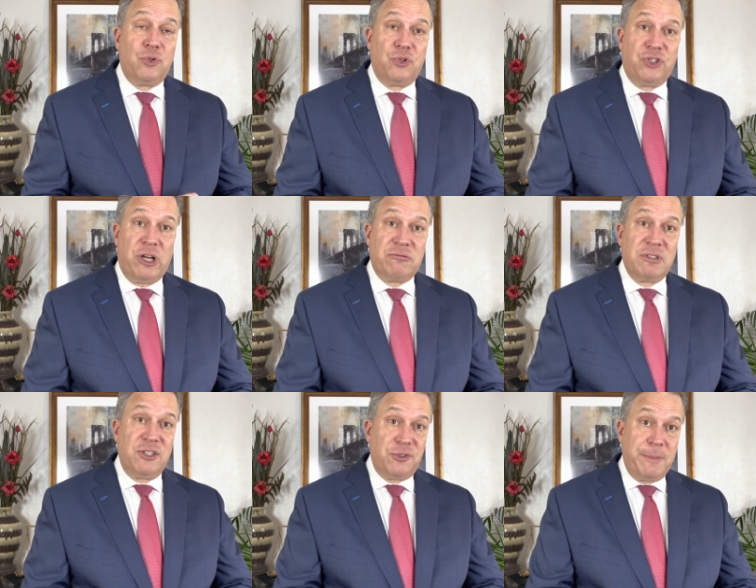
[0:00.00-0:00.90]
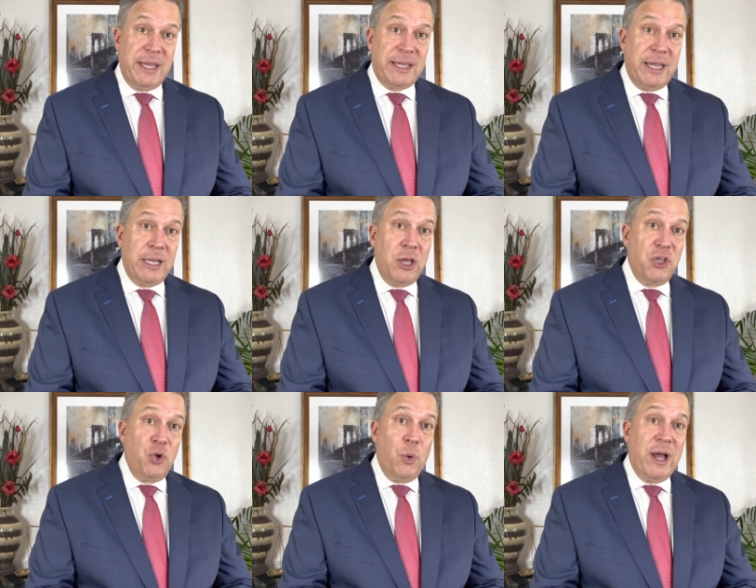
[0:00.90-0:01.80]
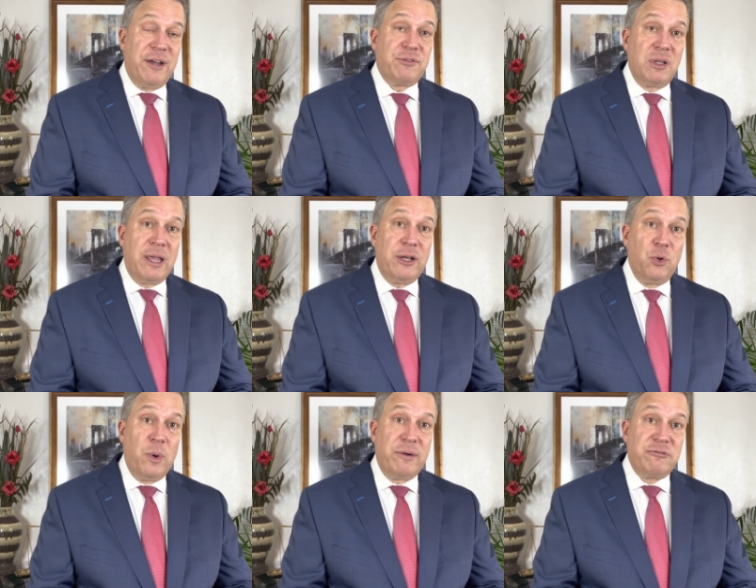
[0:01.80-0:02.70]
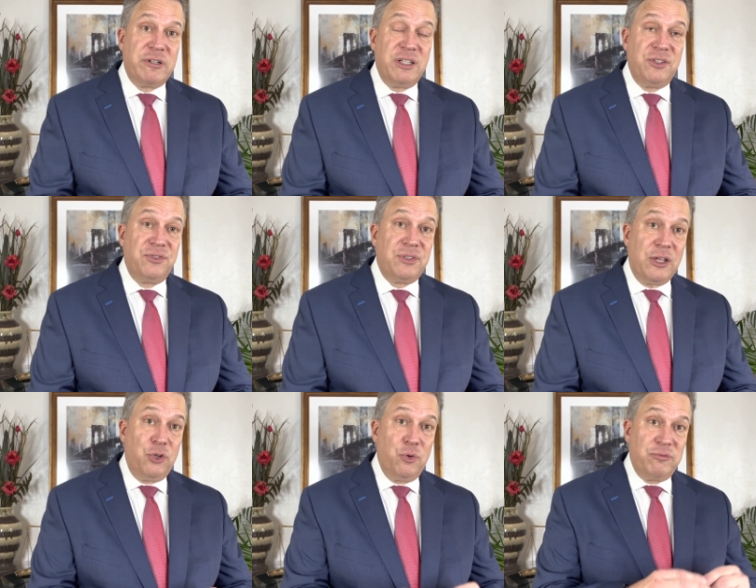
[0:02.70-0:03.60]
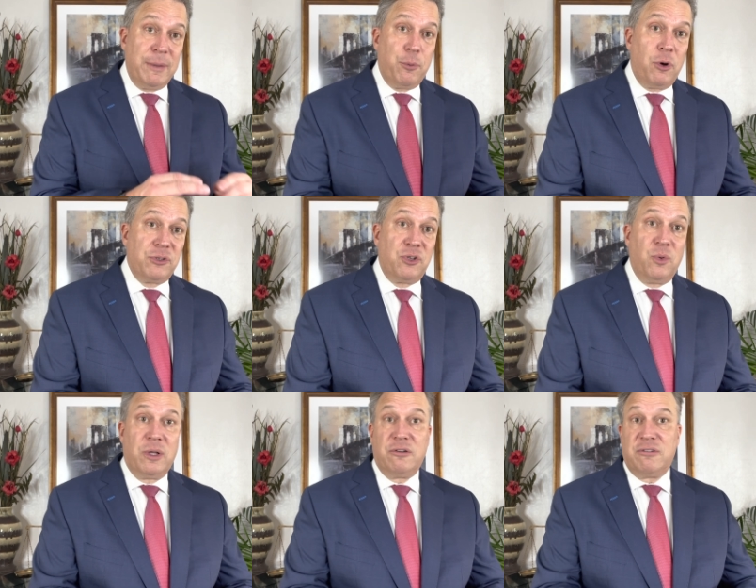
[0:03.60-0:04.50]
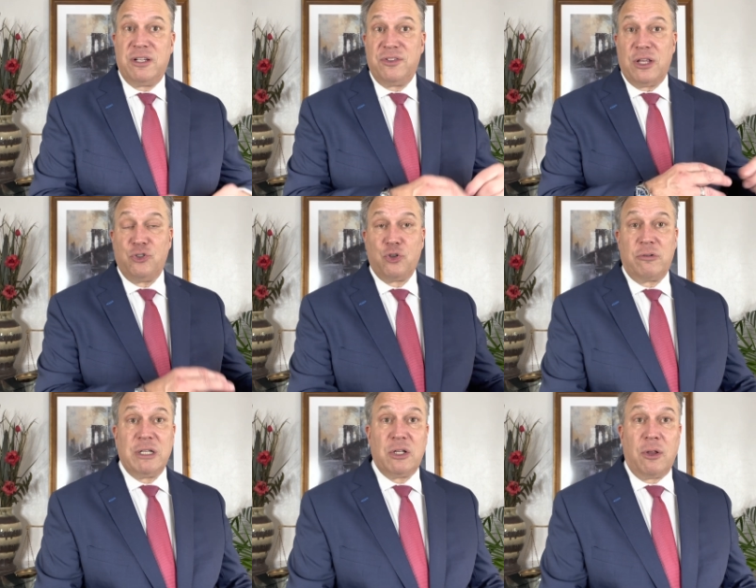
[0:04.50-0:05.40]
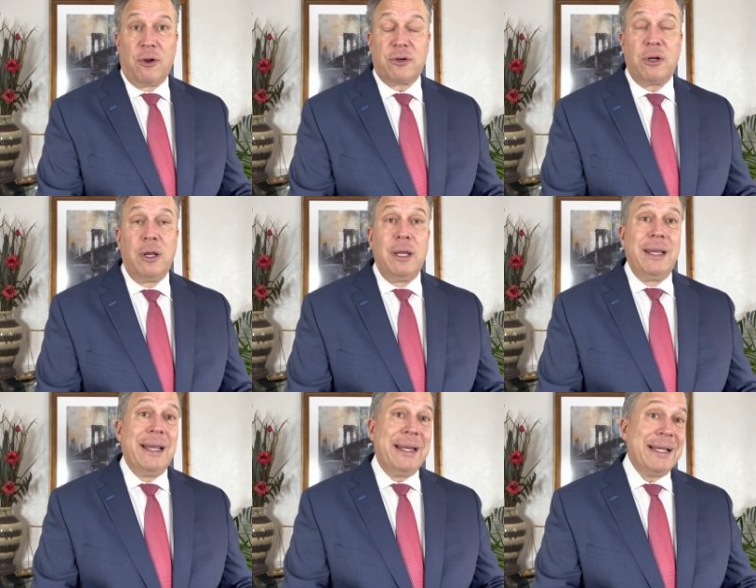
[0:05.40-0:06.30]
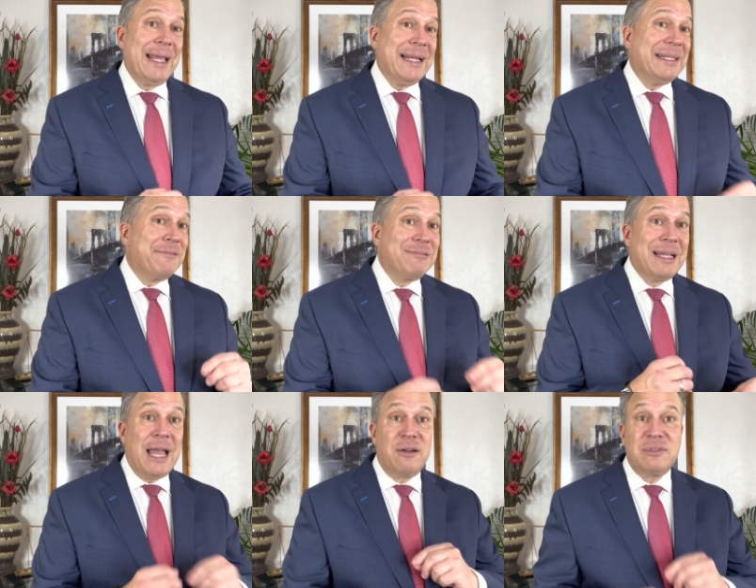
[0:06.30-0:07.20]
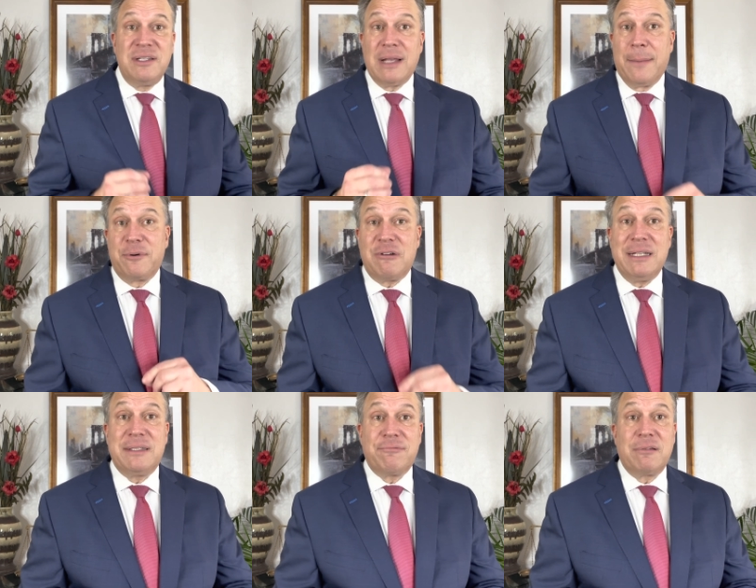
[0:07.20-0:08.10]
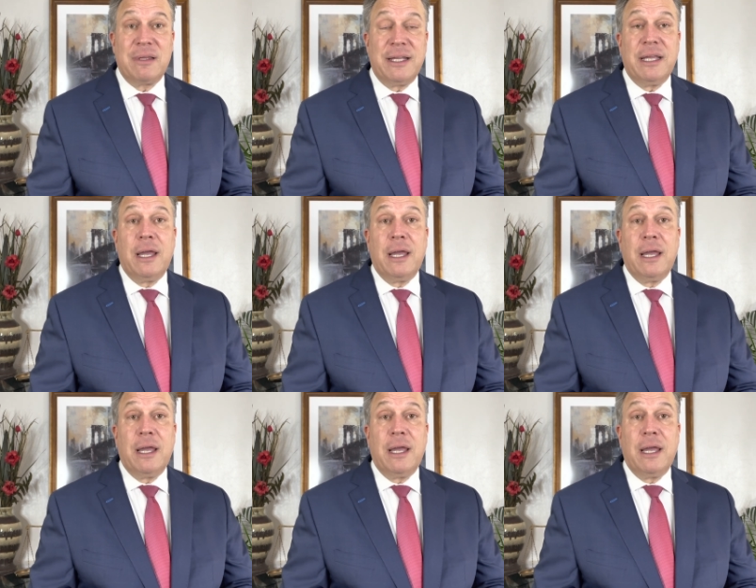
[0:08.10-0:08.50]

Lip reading: Generally speaking, you have to let whoever it is that you report to, whether it is a jury clerk, and again, different counties operate differently,